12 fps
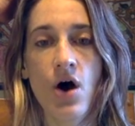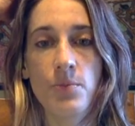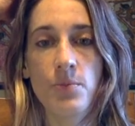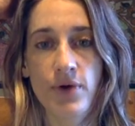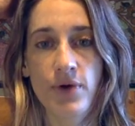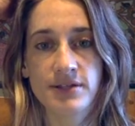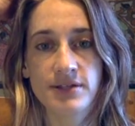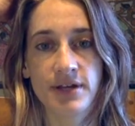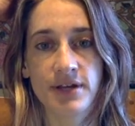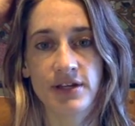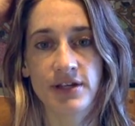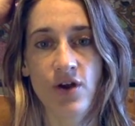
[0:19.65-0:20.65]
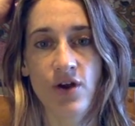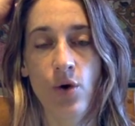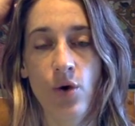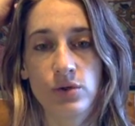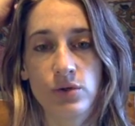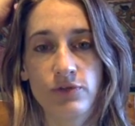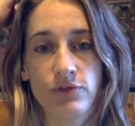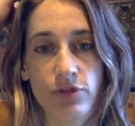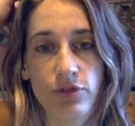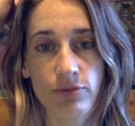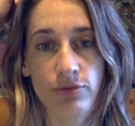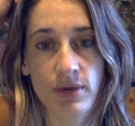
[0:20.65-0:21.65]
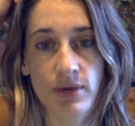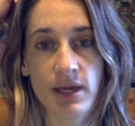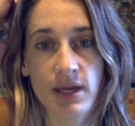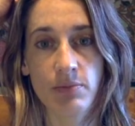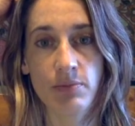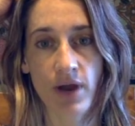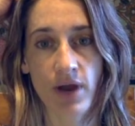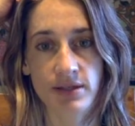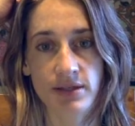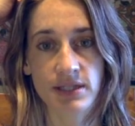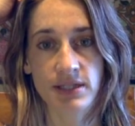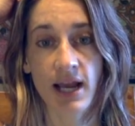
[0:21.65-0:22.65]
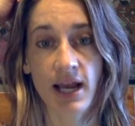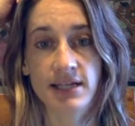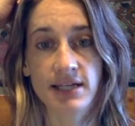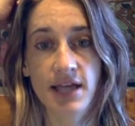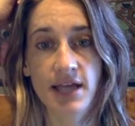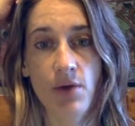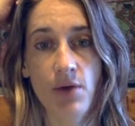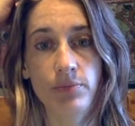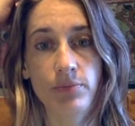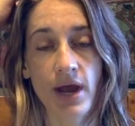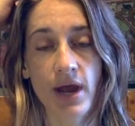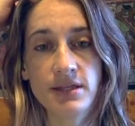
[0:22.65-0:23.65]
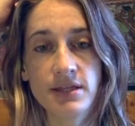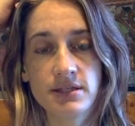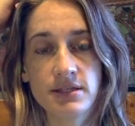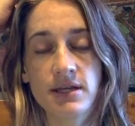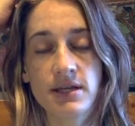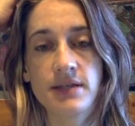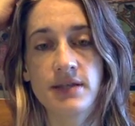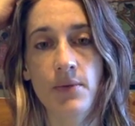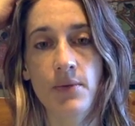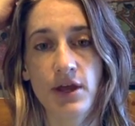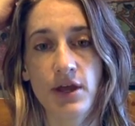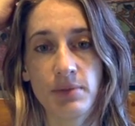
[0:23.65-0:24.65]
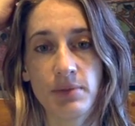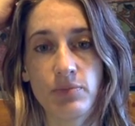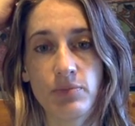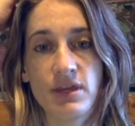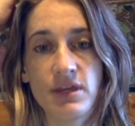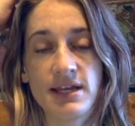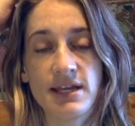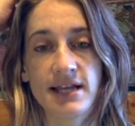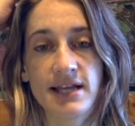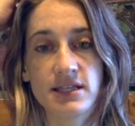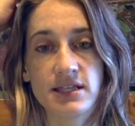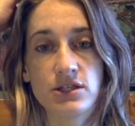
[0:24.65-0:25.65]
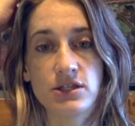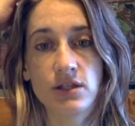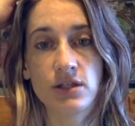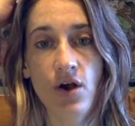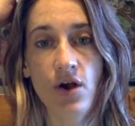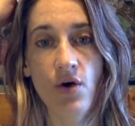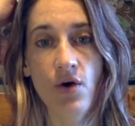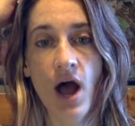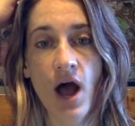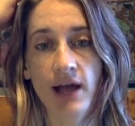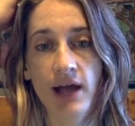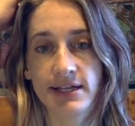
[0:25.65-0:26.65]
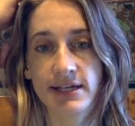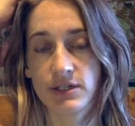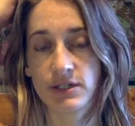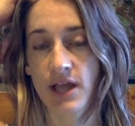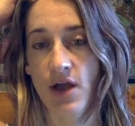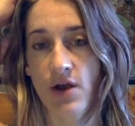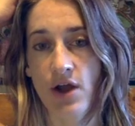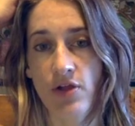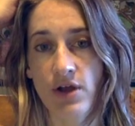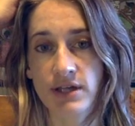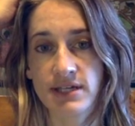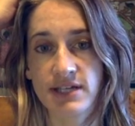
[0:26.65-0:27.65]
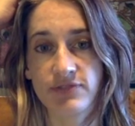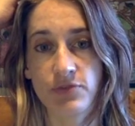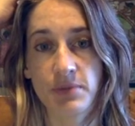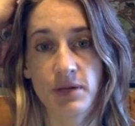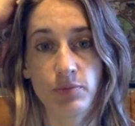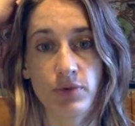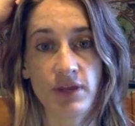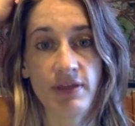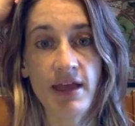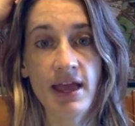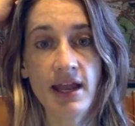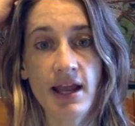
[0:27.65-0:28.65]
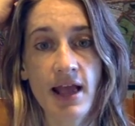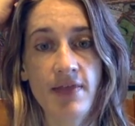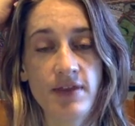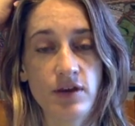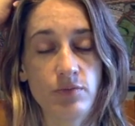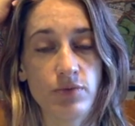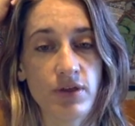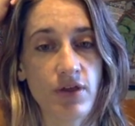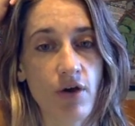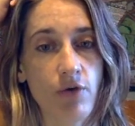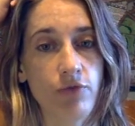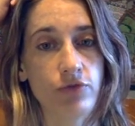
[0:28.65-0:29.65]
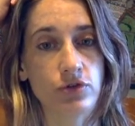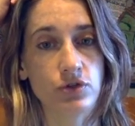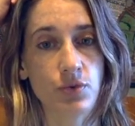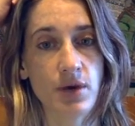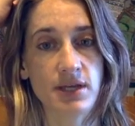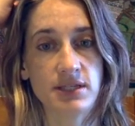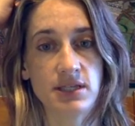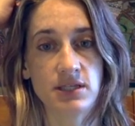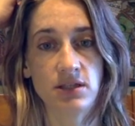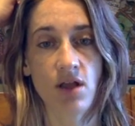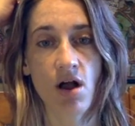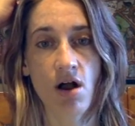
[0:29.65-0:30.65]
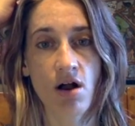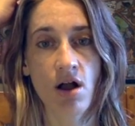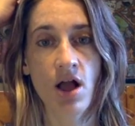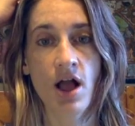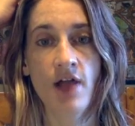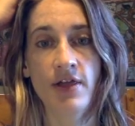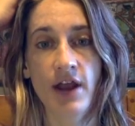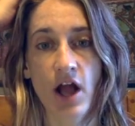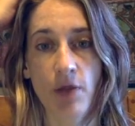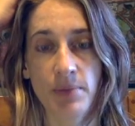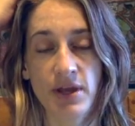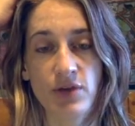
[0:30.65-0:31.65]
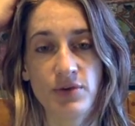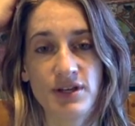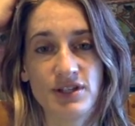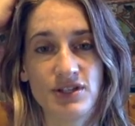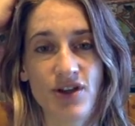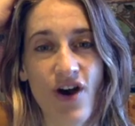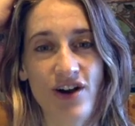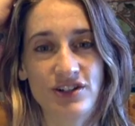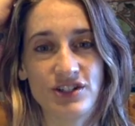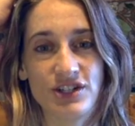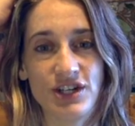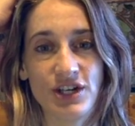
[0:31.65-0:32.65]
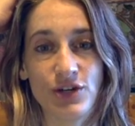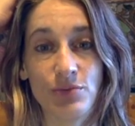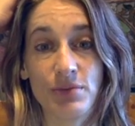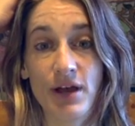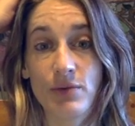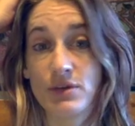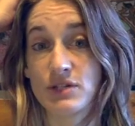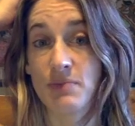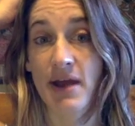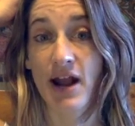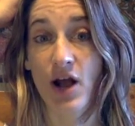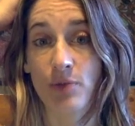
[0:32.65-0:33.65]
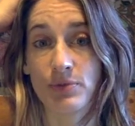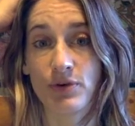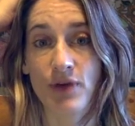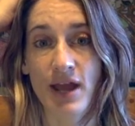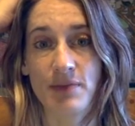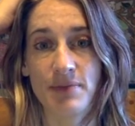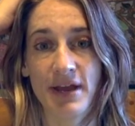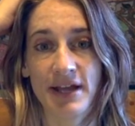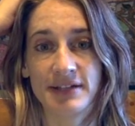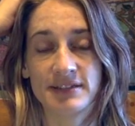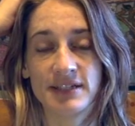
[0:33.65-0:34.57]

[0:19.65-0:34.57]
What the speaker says: press on it. Hold it for 3 breaths. I like to count breaths because that way you'll be breathing nice and slow. I like to count how long it takes for me to breathe in, and then you breathe out for twice as long. That'll help increase the oxygen in your blood, which might help your head pain.